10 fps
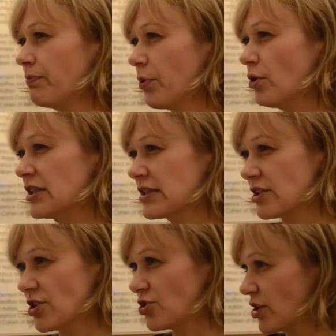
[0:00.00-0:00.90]

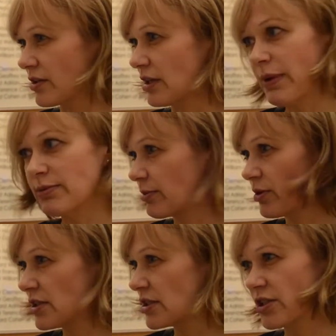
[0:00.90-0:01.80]
Policies in general, public
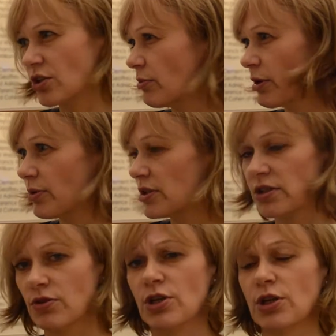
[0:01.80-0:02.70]
policies, economic
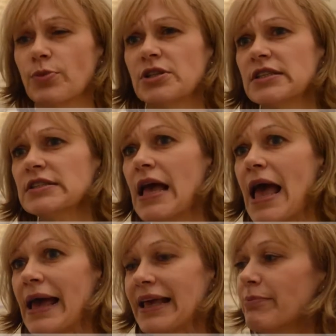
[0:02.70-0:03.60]
policies, social policies,
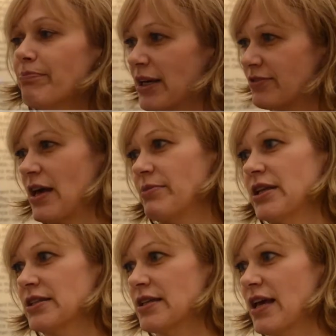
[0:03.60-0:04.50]
impact
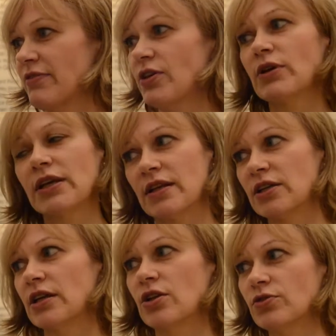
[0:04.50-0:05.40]
families. I think we can
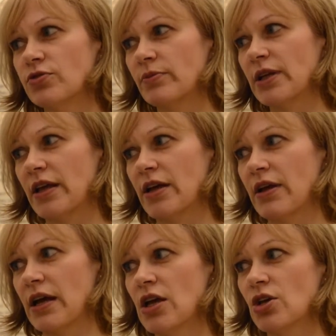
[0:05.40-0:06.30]
learn a lot from that
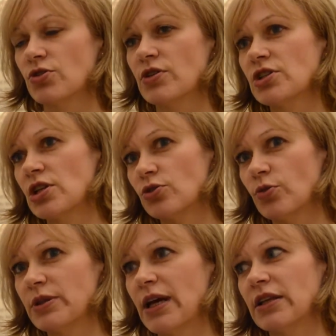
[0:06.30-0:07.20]
area. So there's a lot
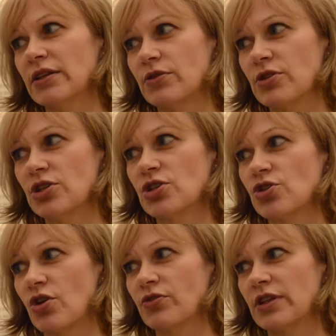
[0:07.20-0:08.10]
to be done in the
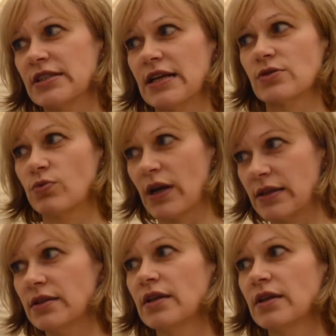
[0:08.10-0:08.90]
research on this as well.